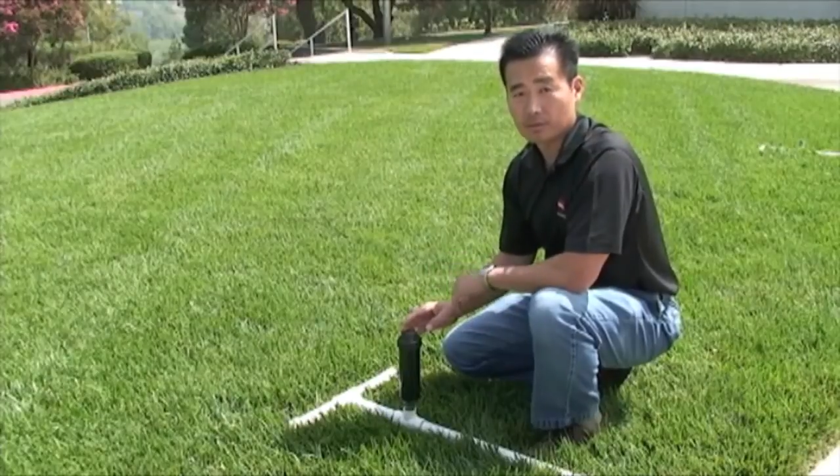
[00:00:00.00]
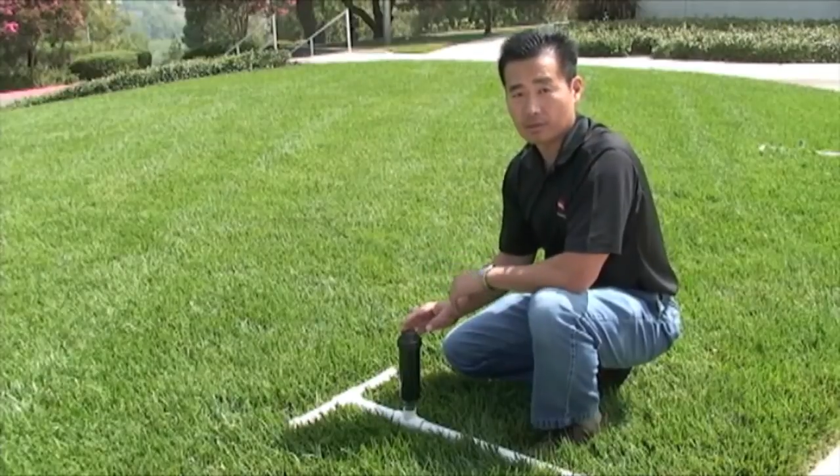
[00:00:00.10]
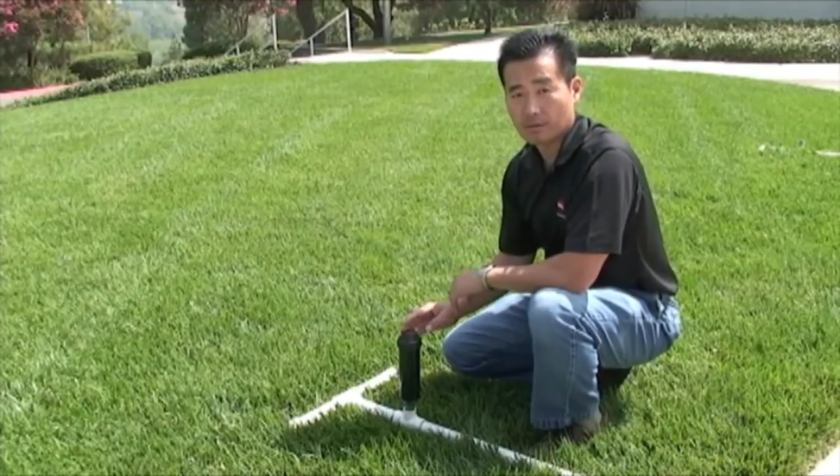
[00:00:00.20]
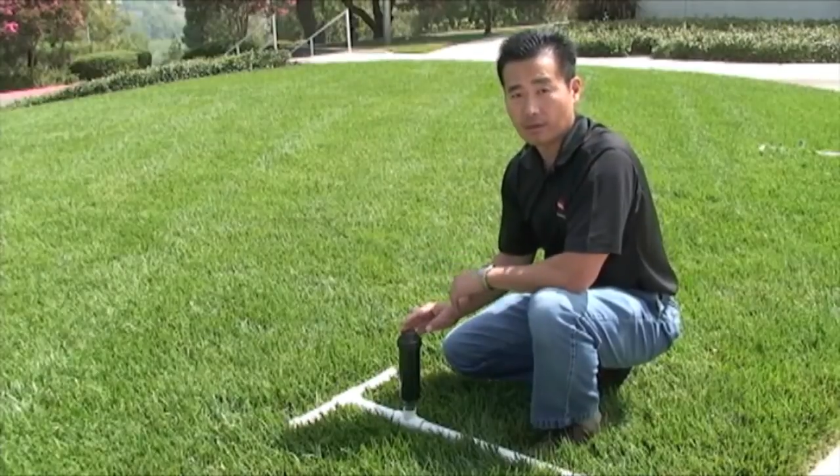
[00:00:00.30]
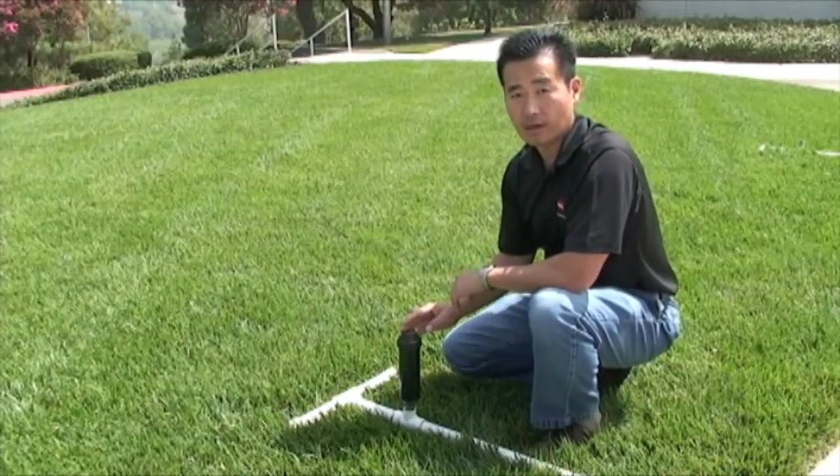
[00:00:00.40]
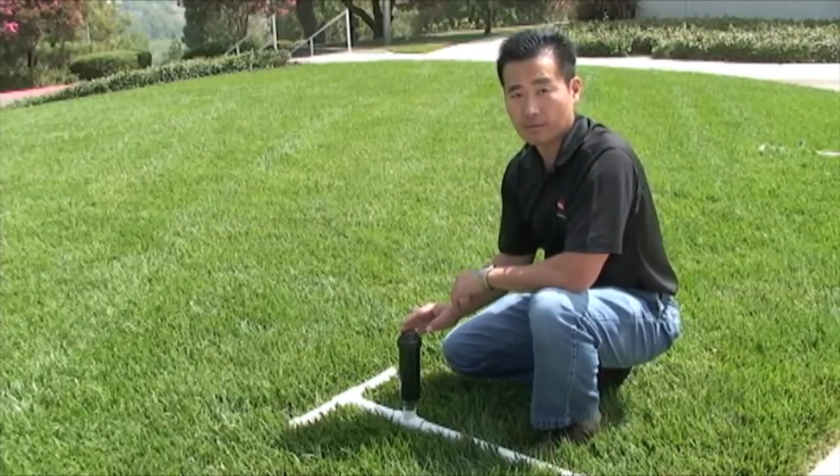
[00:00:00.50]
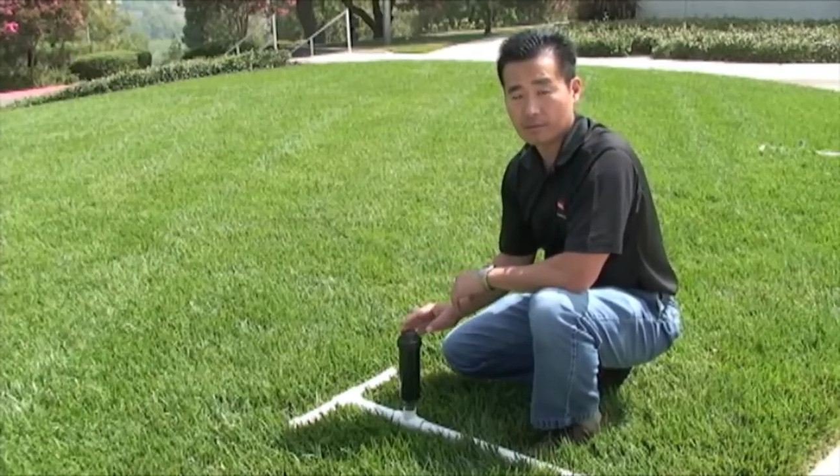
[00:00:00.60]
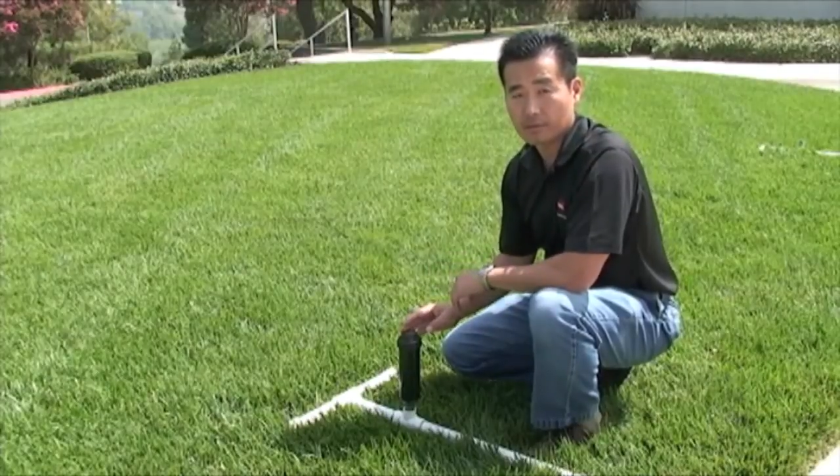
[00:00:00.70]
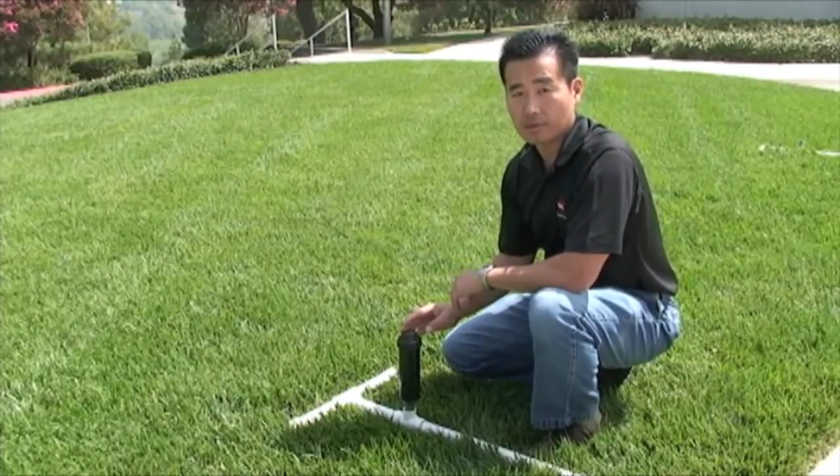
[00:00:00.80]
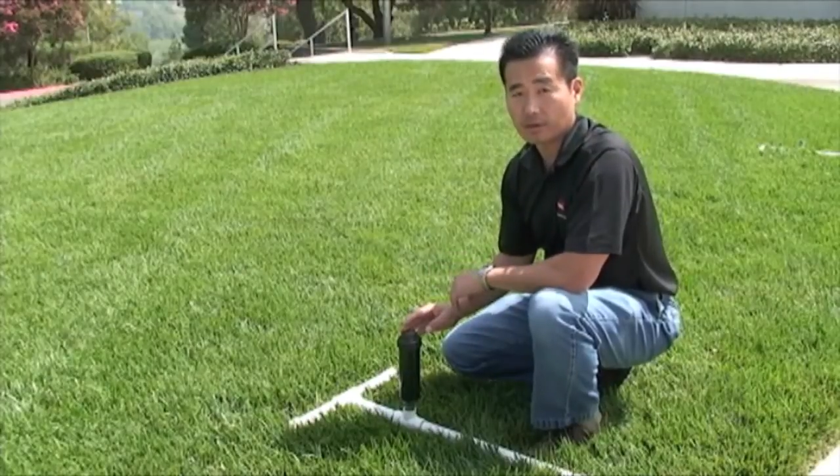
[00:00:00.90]
T5
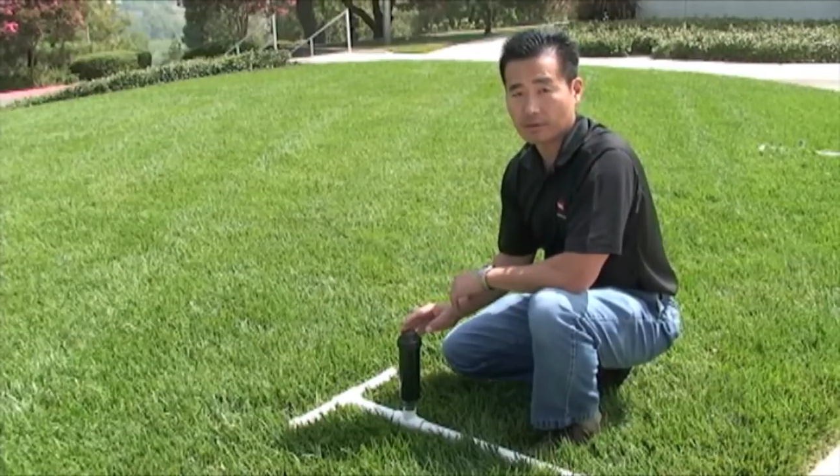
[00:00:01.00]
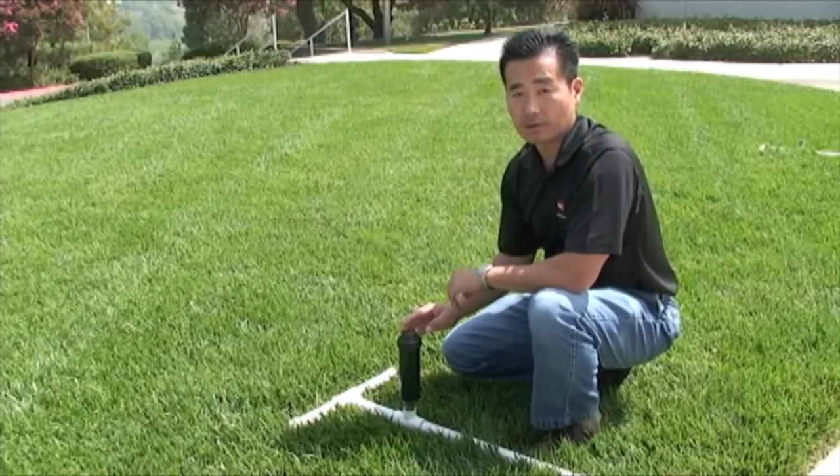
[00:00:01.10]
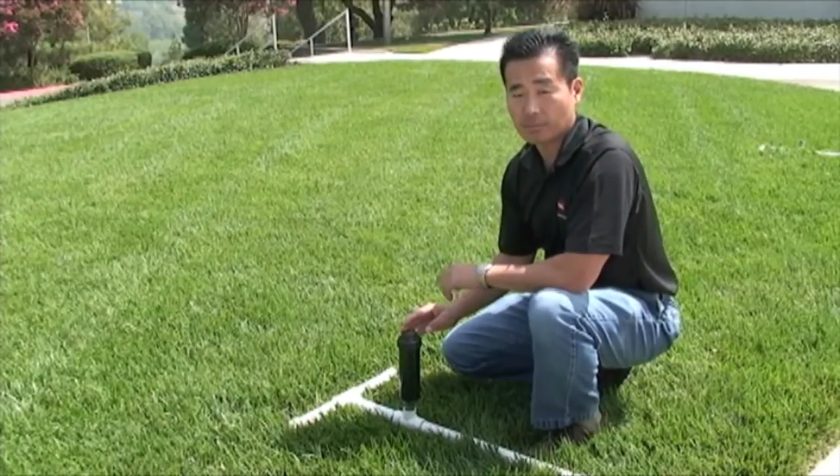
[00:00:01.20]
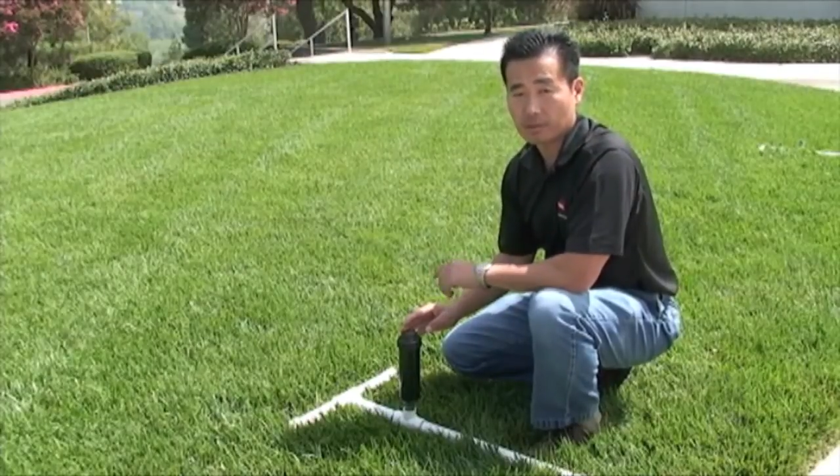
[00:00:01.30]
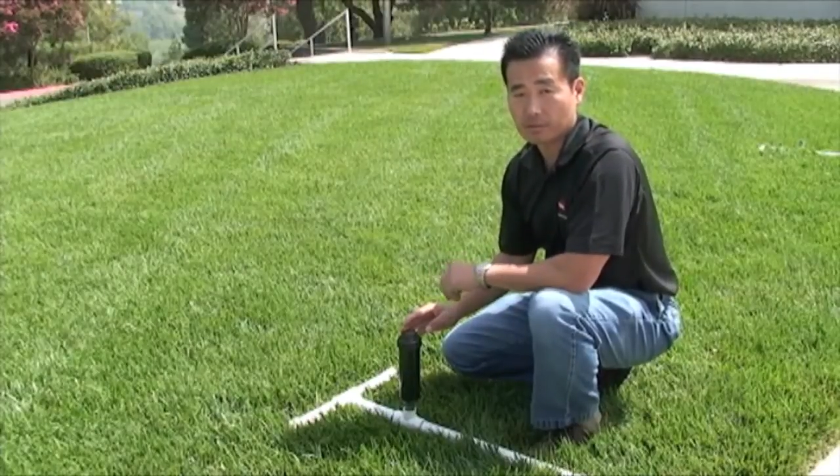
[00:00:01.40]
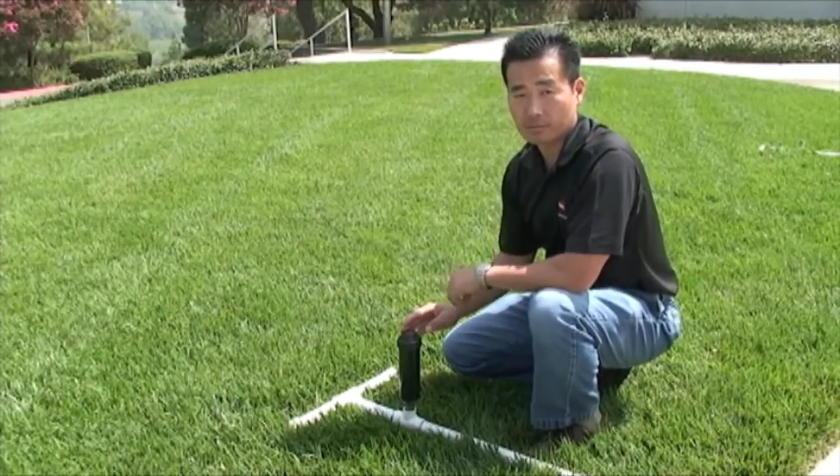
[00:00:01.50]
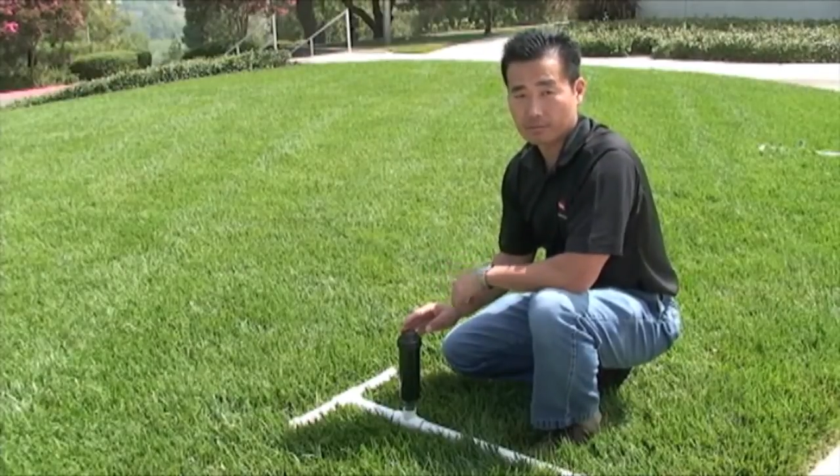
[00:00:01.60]
in the next segment.